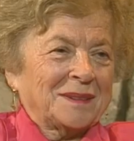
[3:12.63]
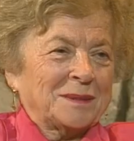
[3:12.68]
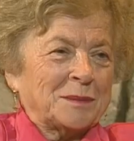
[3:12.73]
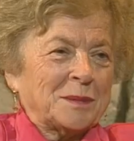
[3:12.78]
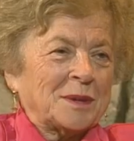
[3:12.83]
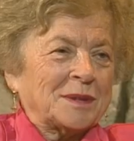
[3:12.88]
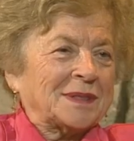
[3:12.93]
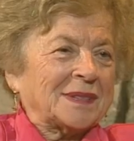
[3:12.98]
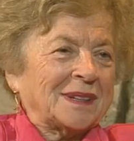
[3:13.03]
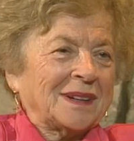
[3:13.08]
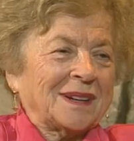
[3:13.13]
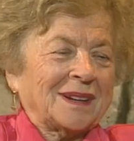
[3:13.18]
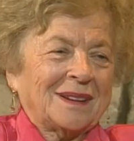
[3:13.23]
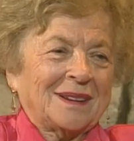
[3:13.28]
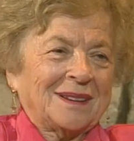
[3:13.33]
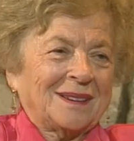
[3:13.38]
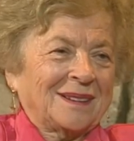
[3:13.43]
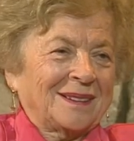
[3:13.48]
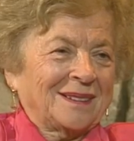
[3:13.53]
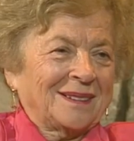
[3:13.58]
mostly.
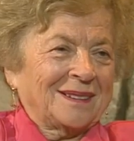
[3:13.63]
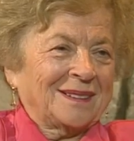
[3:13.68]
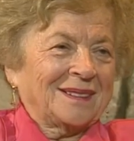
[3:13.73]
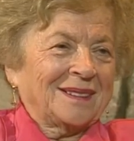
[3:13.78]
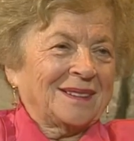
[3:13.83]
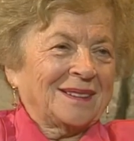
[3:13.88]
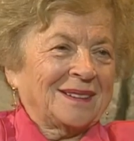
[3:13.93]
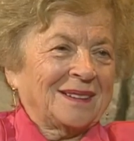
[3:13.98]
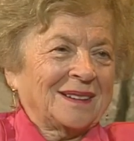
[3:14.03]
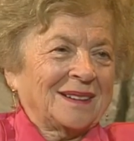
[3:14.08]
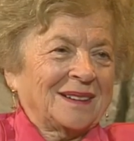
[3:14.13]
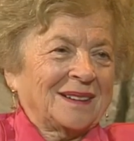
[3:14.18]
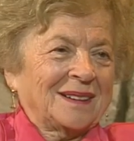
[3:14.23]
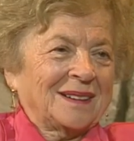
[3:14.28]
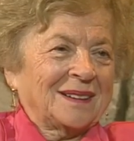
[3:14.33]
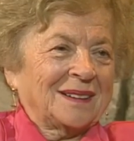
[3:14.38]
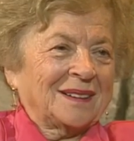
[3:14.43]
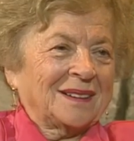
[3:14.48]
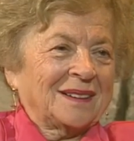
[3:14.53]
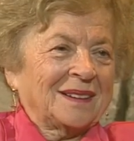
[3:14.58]
What kind of work
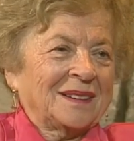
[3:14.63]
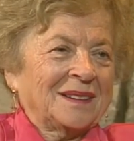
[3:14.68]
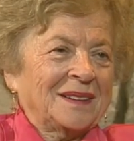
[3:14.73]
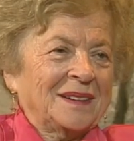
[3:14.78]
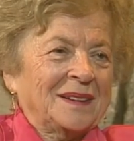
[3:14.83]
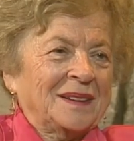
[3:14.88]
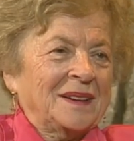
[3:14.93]
was that?